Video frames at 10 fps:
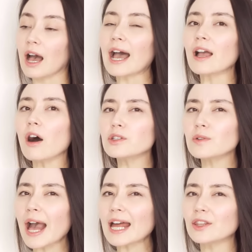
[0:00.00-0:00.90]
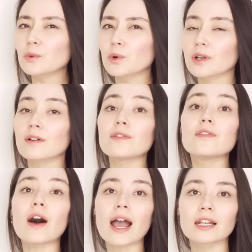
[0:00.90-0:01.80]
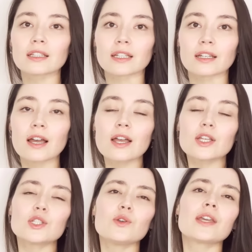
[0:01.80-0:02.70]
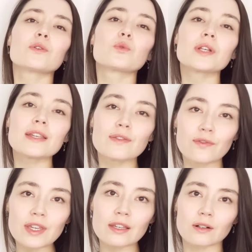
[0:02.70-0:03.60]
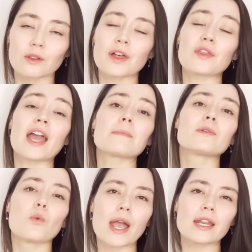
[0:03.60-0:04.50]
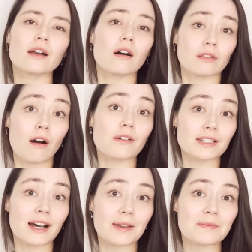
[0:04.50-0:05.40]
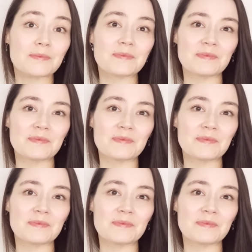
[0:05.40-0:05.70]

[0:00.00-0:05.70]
I also added the word finally, so you can really feel that they had been waiting a long time.